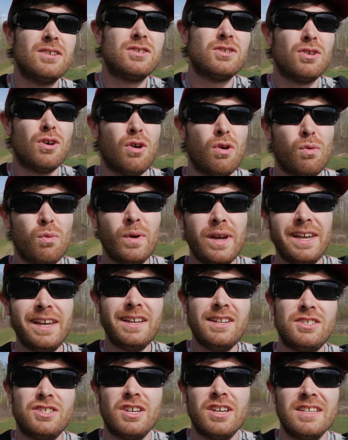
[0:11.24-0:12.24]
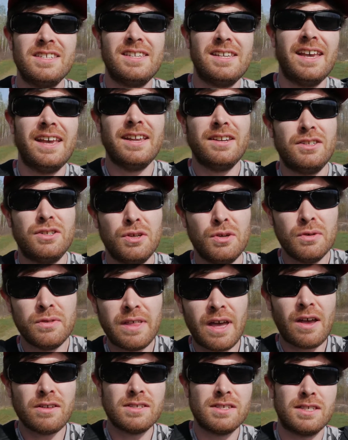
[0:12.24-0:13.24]
So we just hit
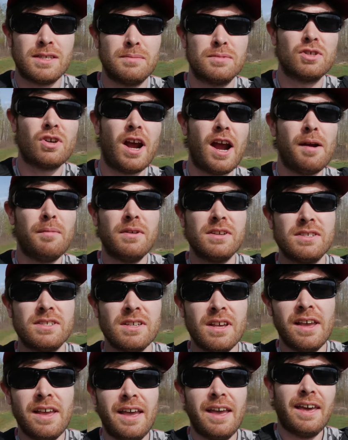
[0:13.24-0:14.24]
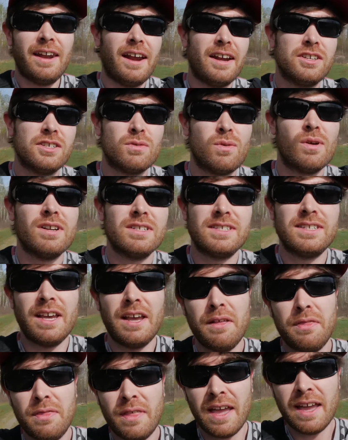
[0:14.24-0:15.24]
2,000 subscribers. And I just want to
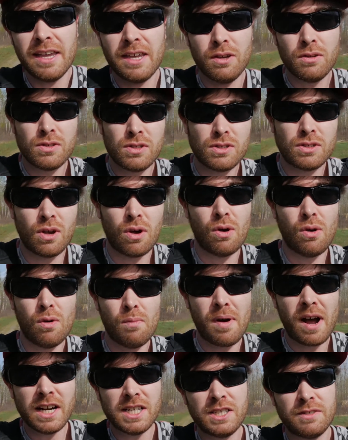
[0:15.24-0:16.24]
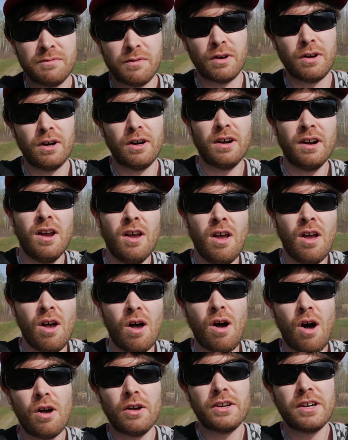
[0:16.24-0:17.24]
say thank you so much for
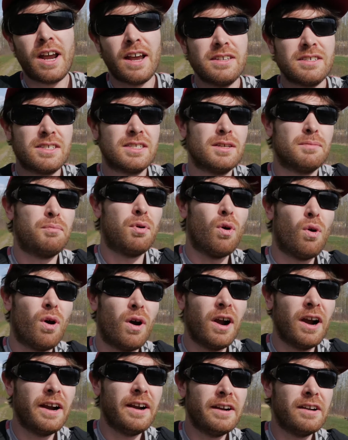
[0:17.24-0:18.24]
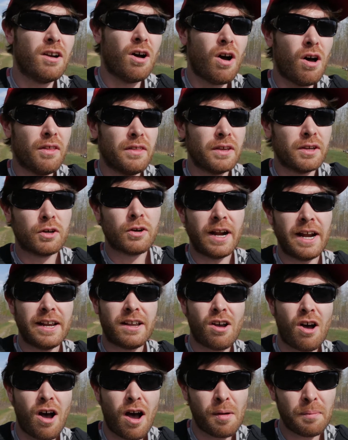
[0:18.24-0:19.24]
all your guys' support and all the great
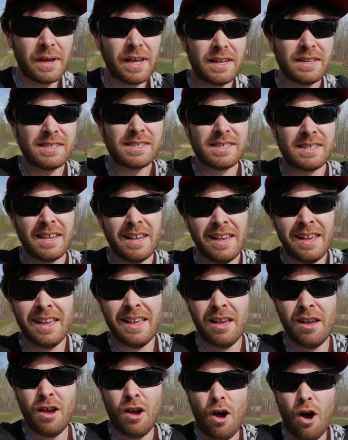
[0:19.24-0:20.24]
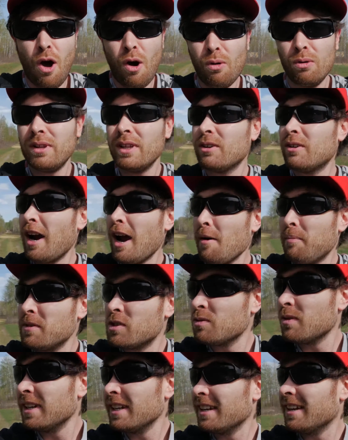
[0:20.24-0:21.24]
comments. Holy crap, it's
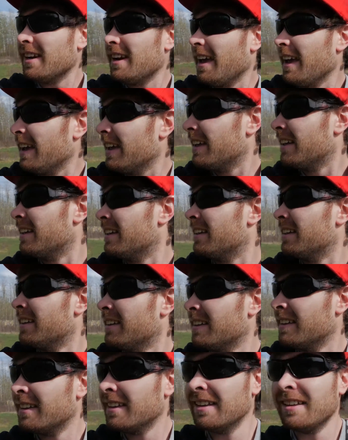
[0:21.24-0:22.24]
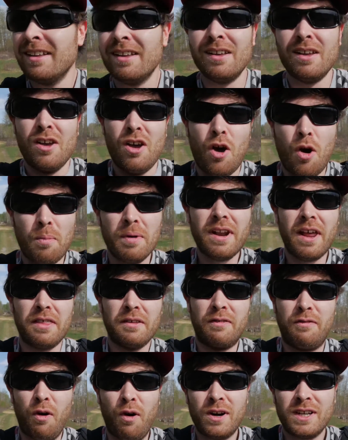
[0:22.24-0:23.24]
windy today. Hope another
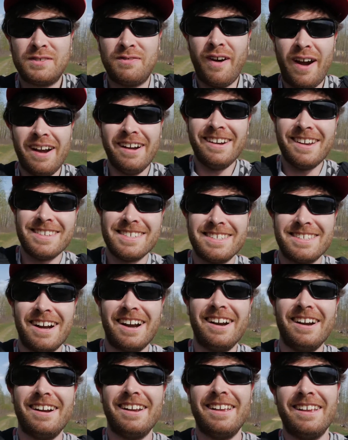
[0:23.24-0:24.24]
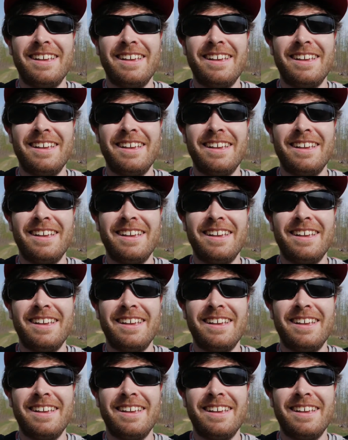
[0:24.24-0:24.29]
forest fire doesn't start.